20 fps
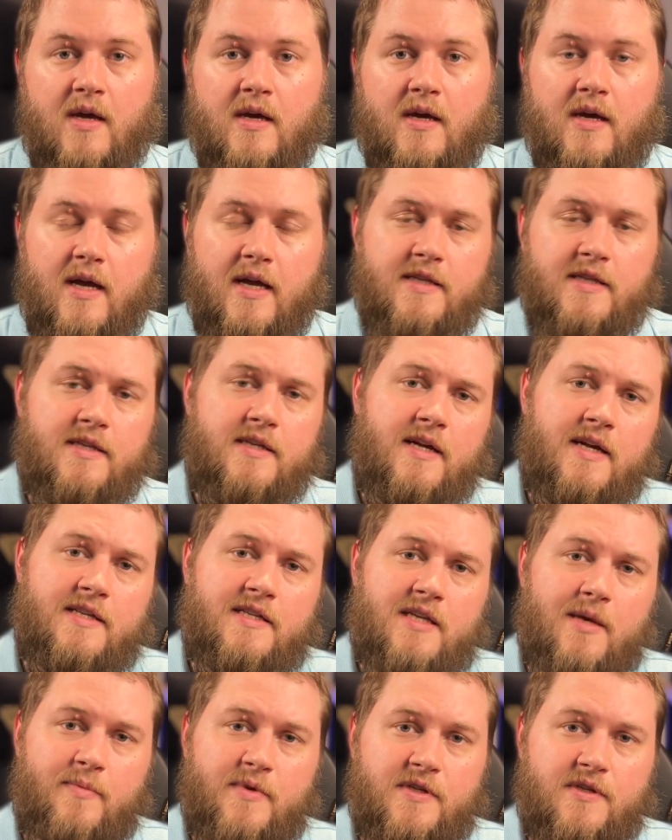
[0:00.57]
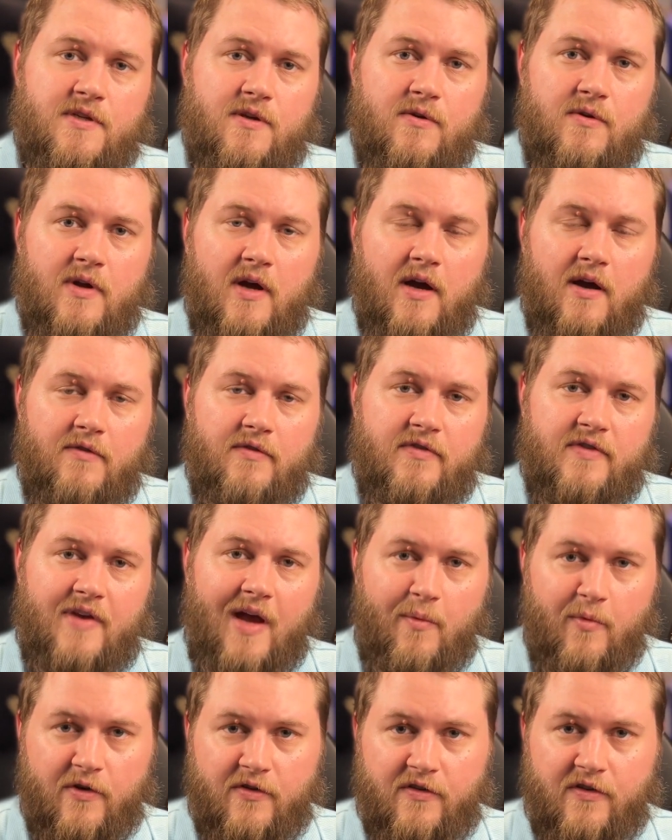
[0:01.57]
In tonight's episode of
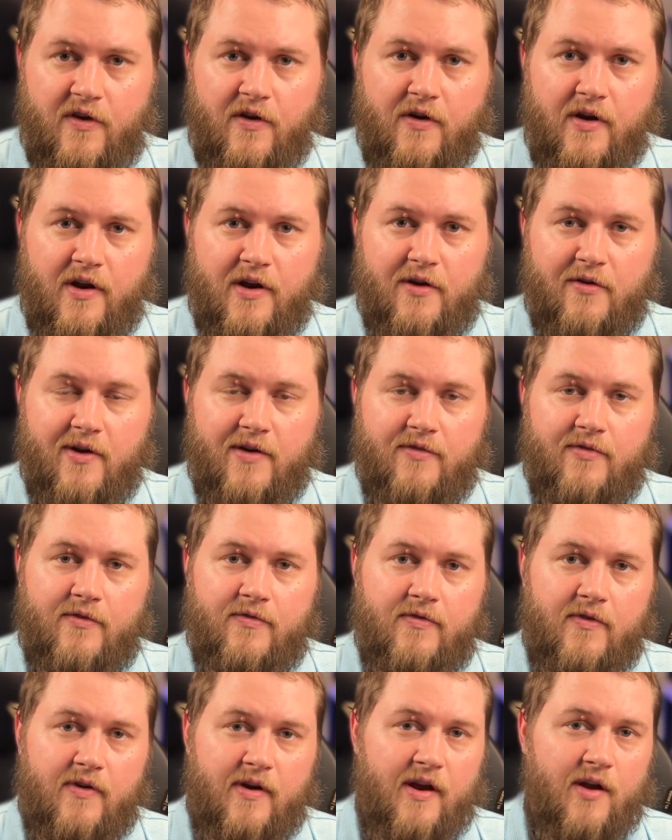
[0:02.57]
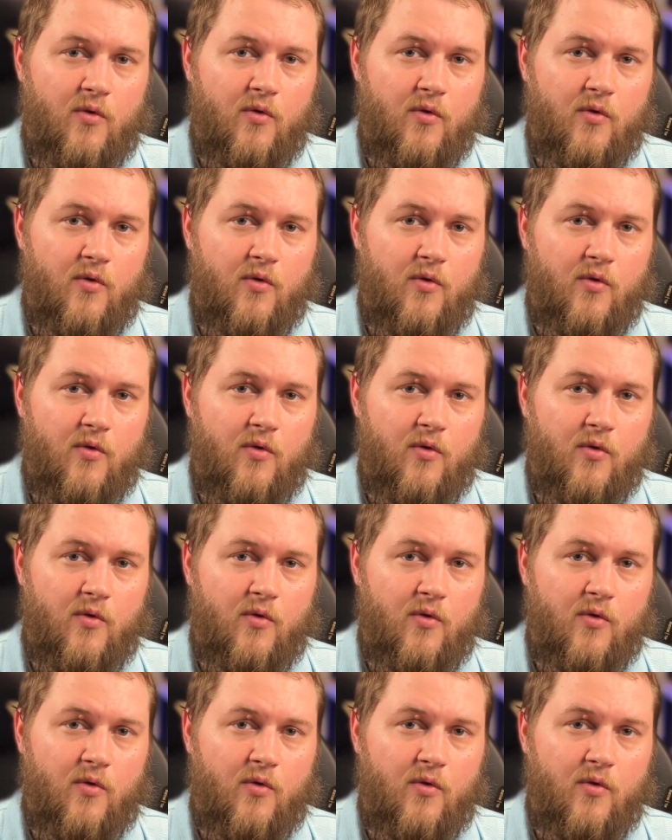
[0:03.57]
Cybersecurity Degree for Free,